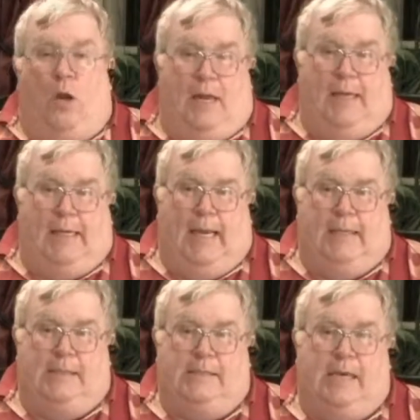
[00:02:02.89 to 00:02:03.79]
all I
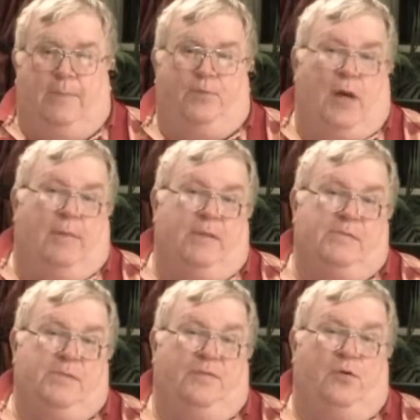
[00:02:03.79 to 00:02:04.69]
can to stop
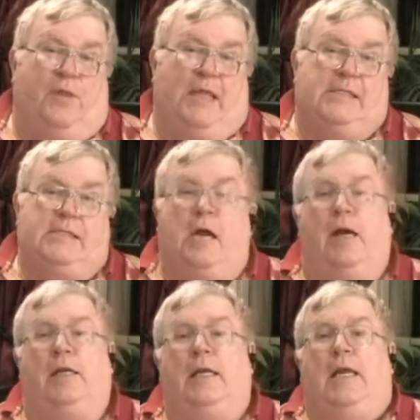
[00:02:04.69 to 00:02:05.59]
problems before they
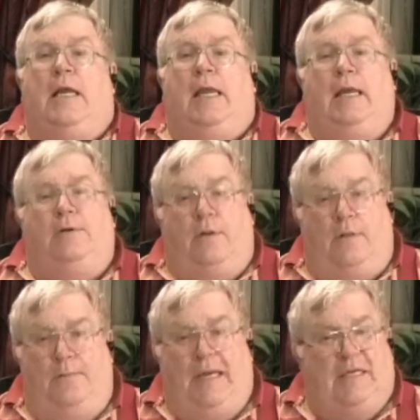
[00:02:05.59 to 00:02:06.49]
start, here are
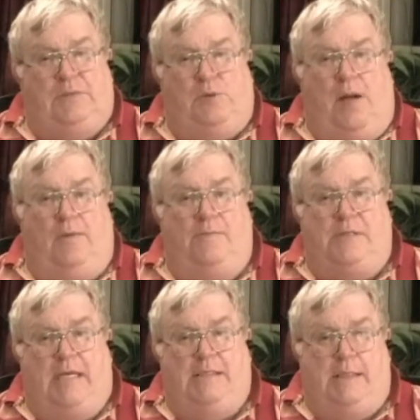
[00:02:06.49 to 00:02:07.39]
the biggest
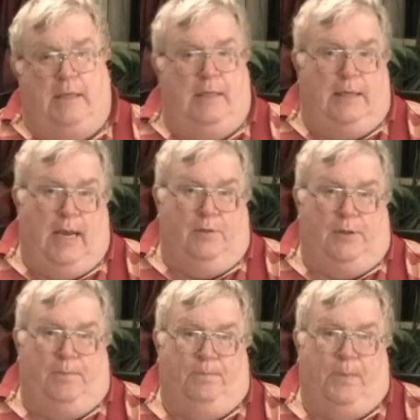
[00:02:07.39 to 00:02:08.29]
problems I still
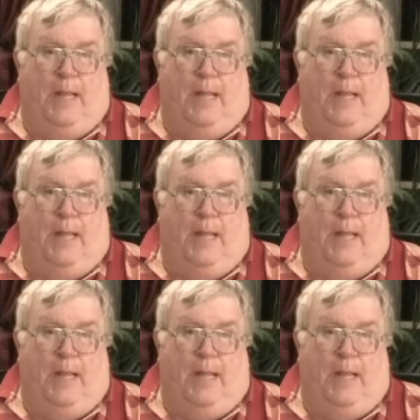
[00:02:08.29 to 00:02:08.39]
encounter.